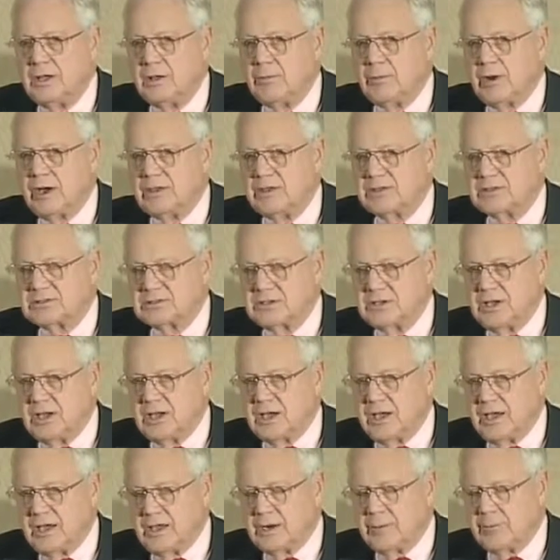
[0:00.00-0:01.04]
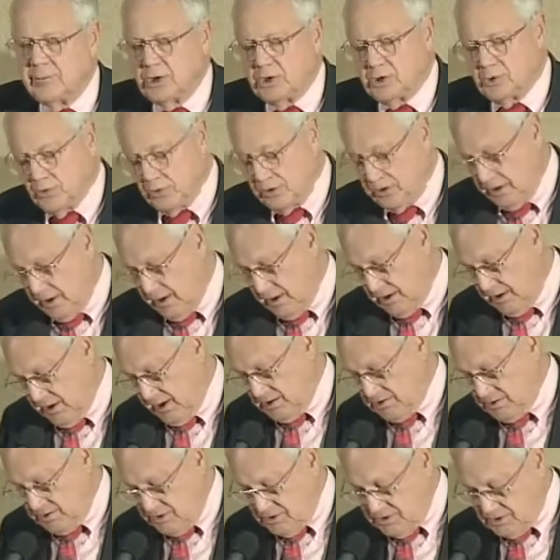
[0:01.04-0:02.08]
by the CIA, and I'm going to go into that case in